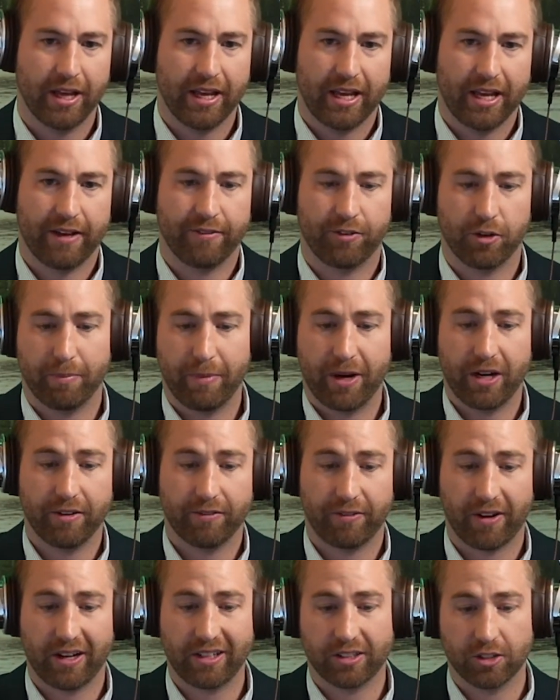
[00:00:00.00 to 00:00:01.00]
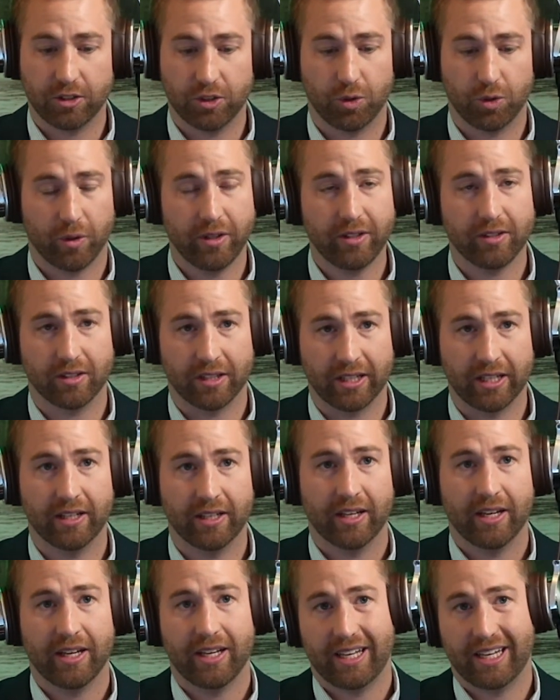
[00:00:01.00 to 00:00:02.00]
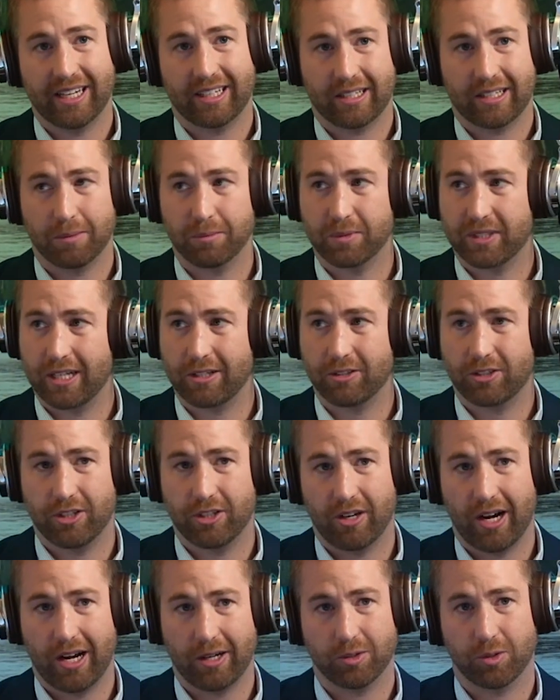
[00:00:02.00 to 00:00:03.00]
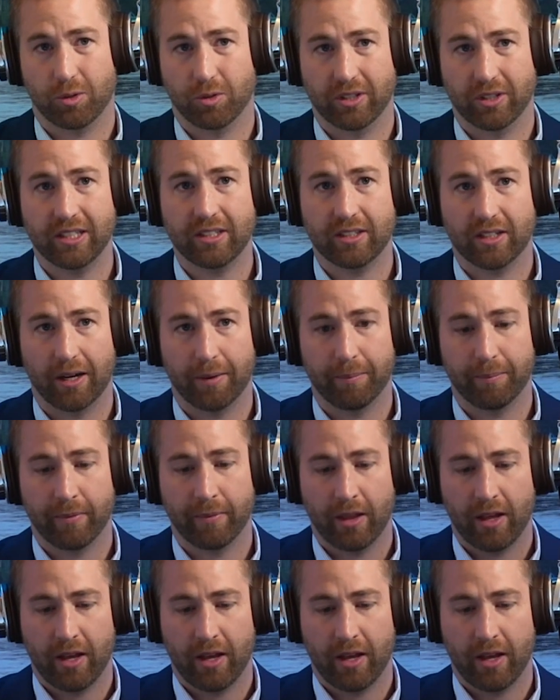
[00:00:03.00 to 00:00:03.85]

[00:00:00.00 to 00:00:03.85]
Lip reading: If you're married filing jointly, it comes down to your household income.